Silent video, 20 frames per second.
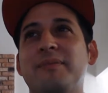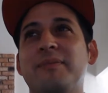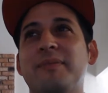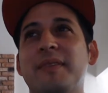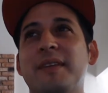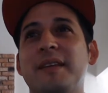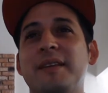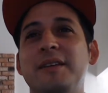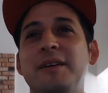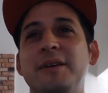
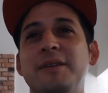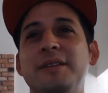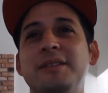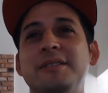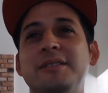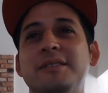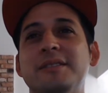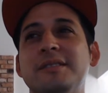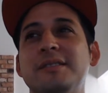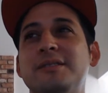Yo, this
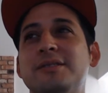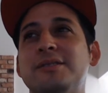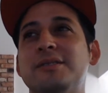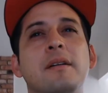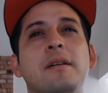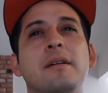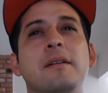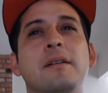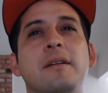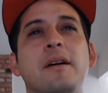is interesting.
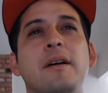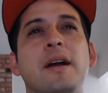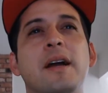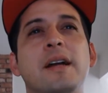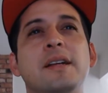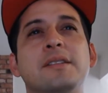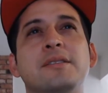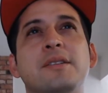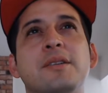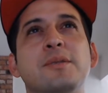
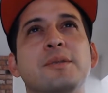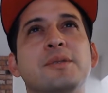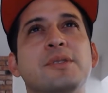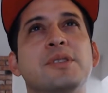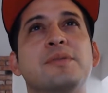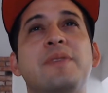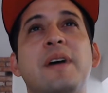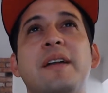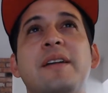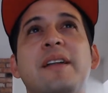Alright, so we
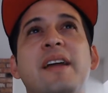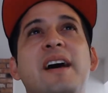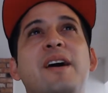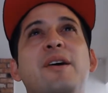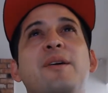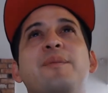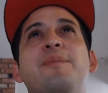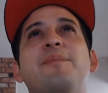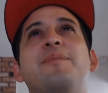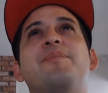just found
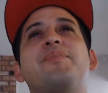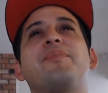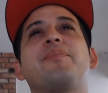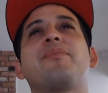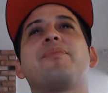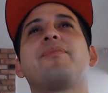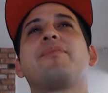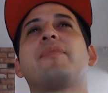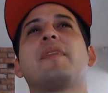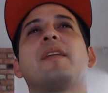out
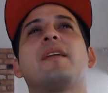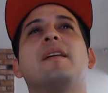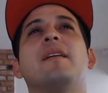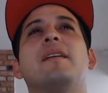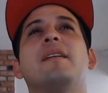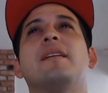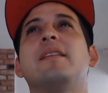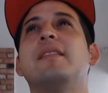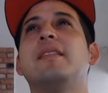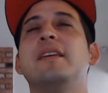
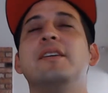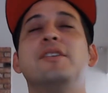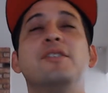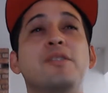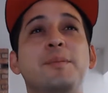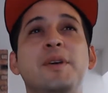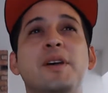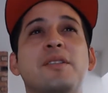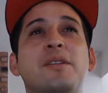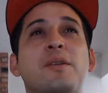they used
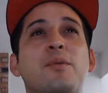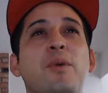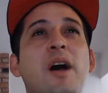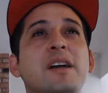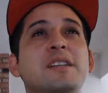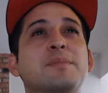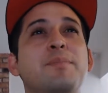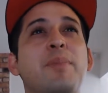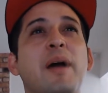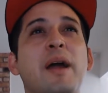to be on the
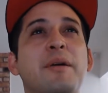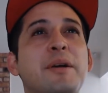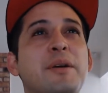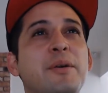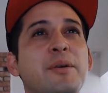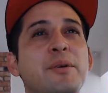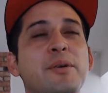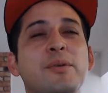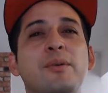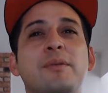Rocks pirate
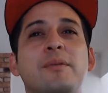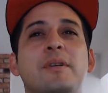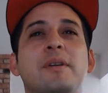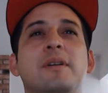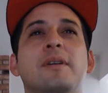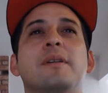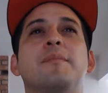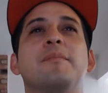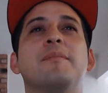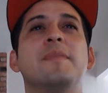crew.
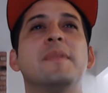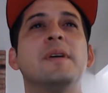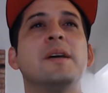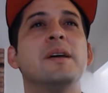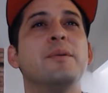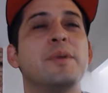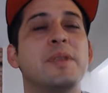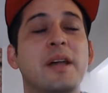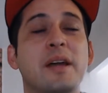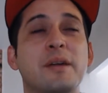We
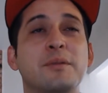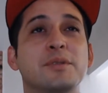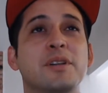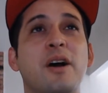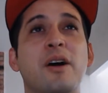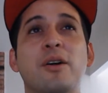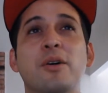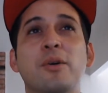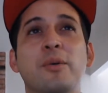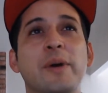thought it was
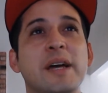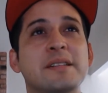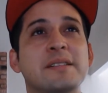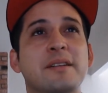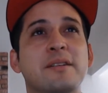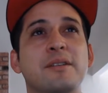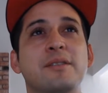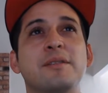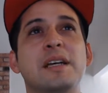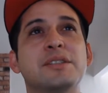ROX.
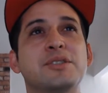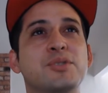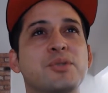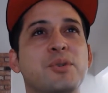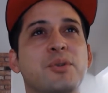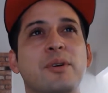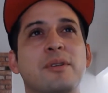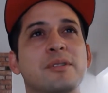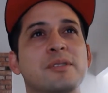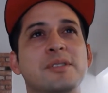I don't know if that's
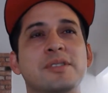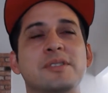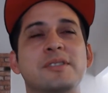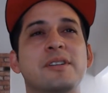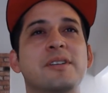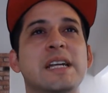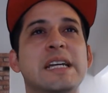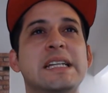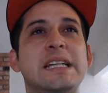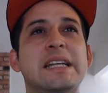short or just
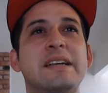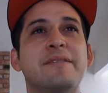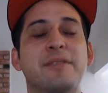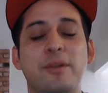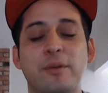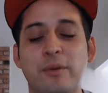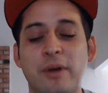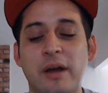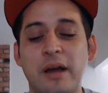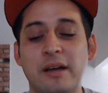their nickname for
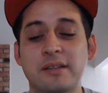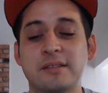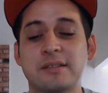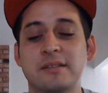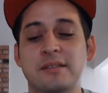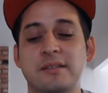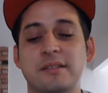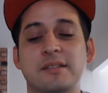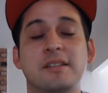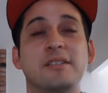the
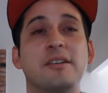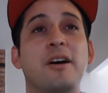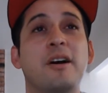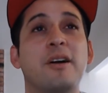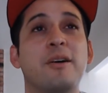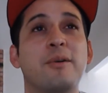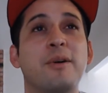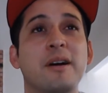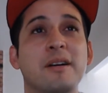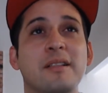Rocks, because it's
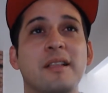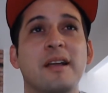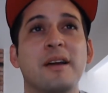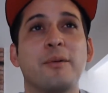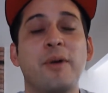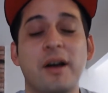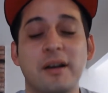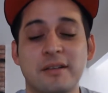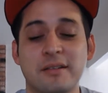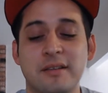R-Rock, like
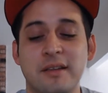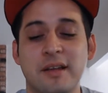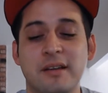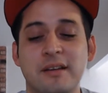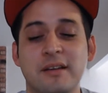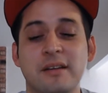rocks, like